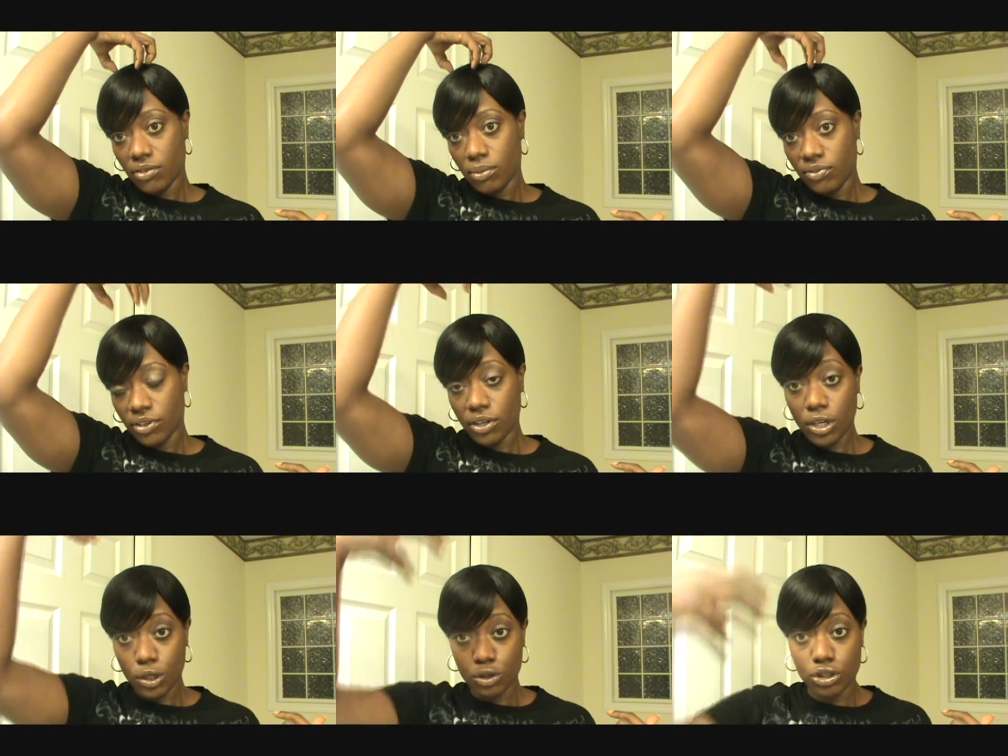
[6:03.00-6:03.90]
room for your
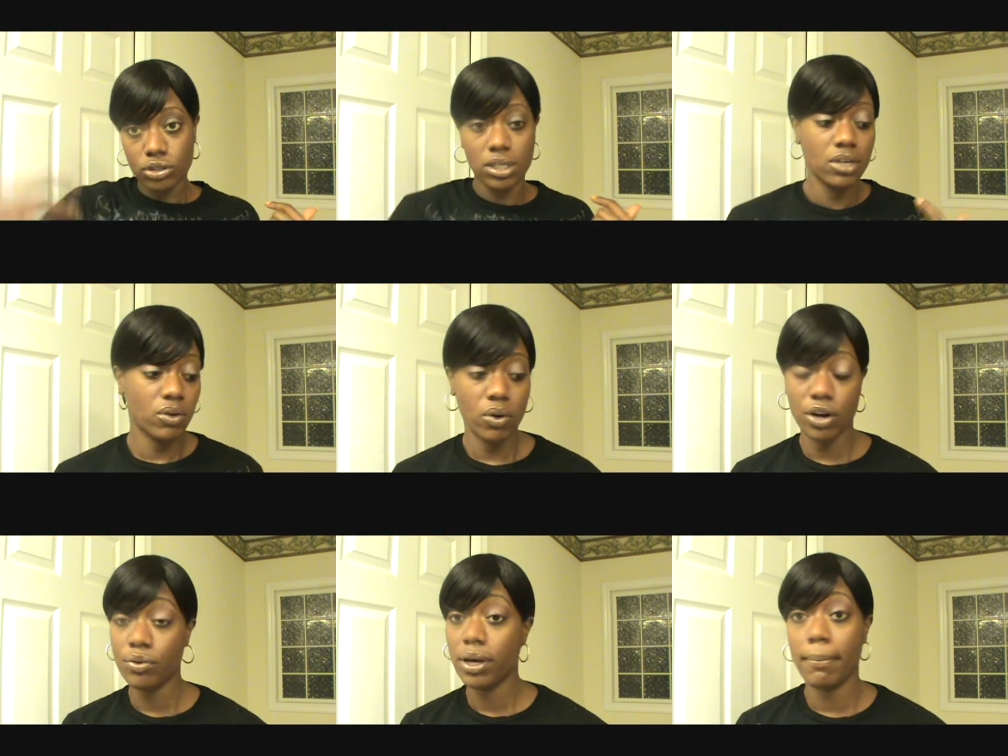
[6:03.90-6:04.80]
closure,
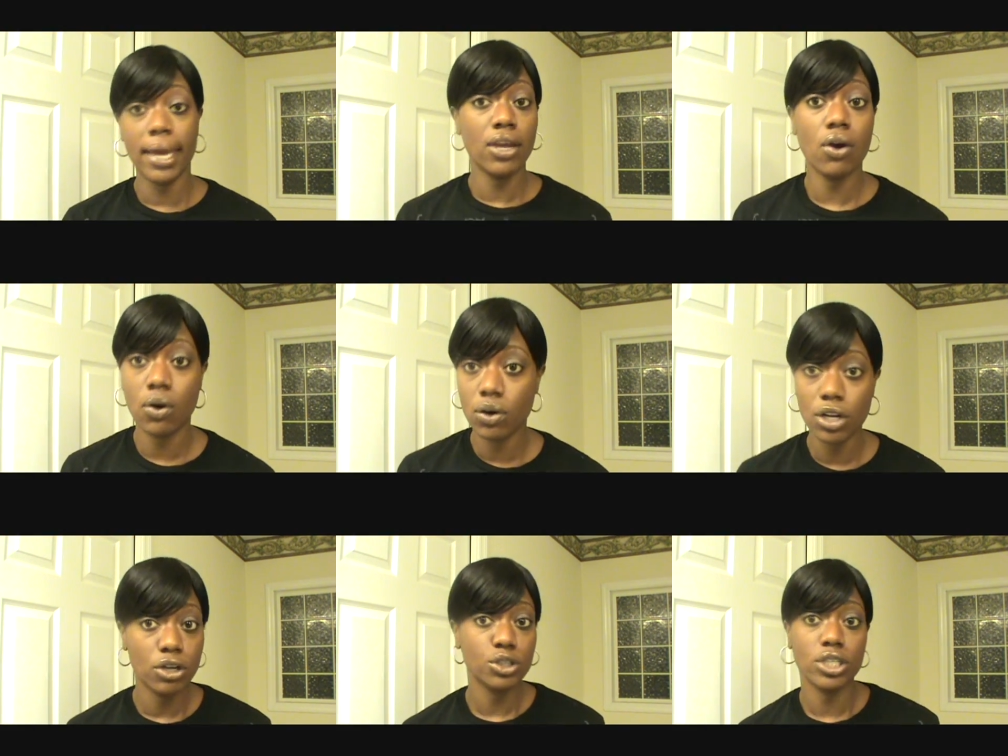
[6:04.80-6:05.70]
or you can make your own
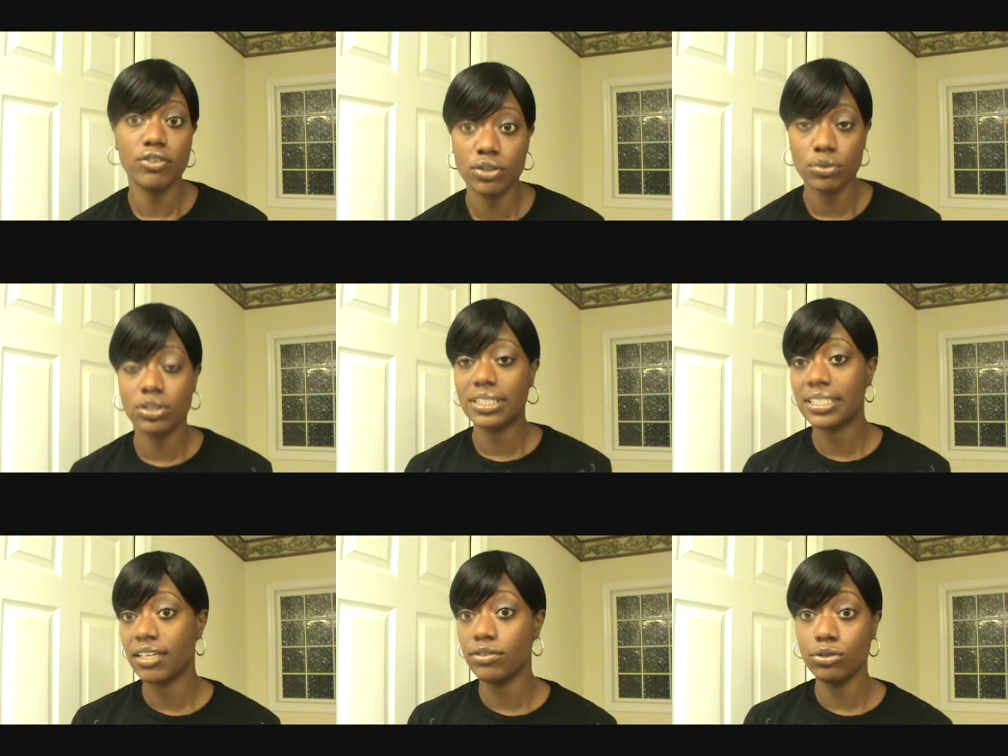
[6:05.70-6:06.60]
closure if
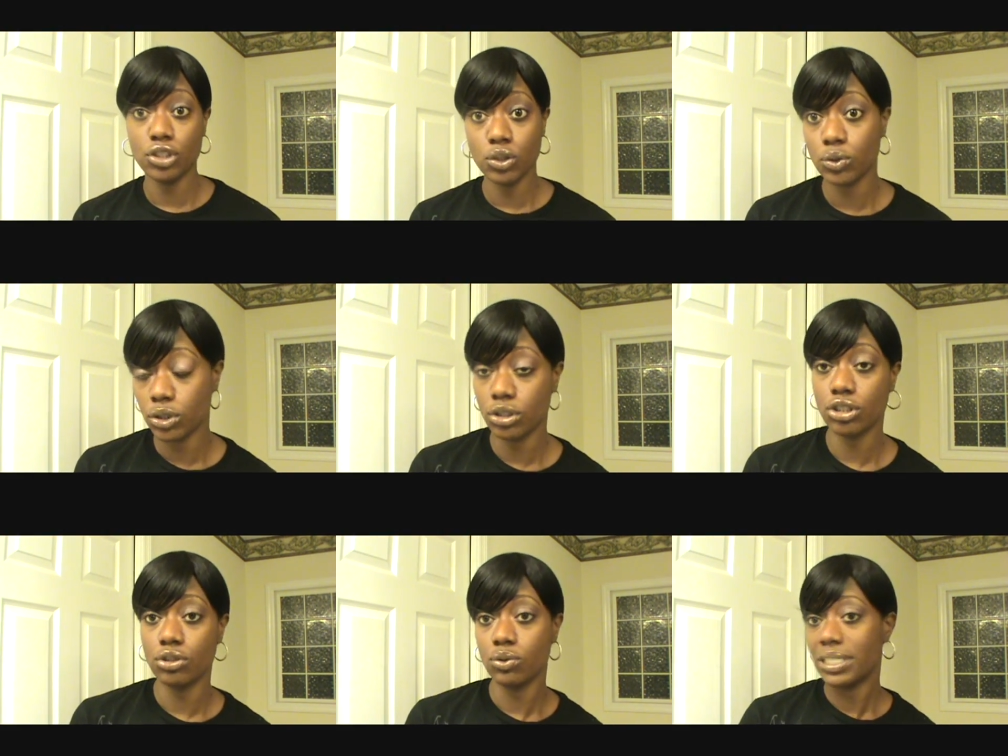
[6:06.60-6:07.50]
you choose
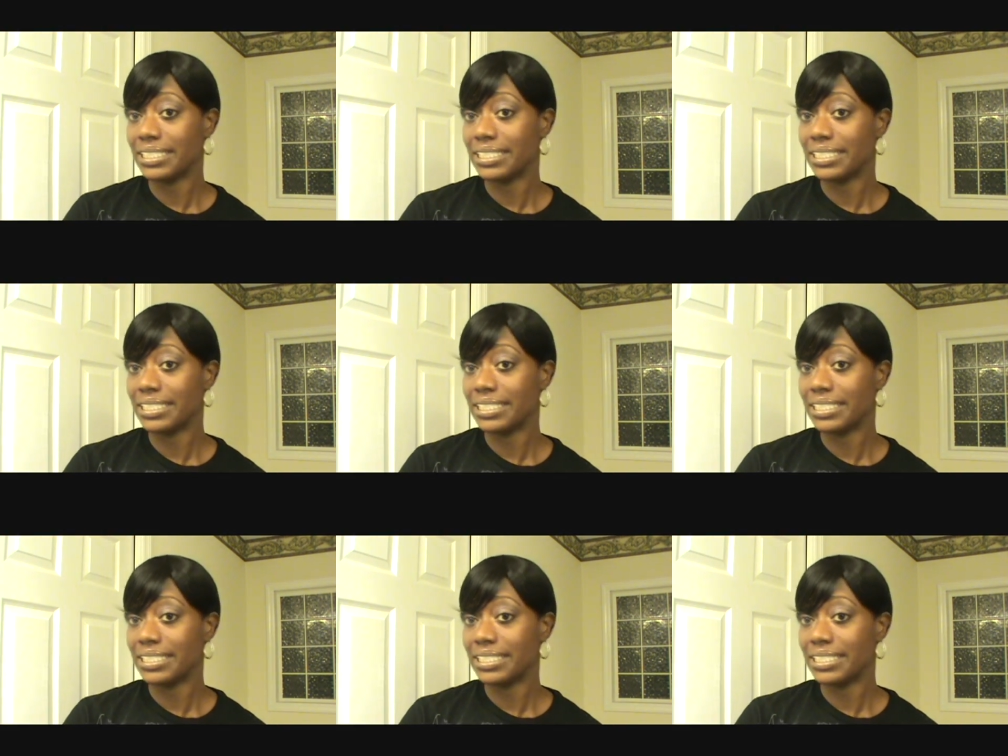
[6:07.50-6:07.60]
to.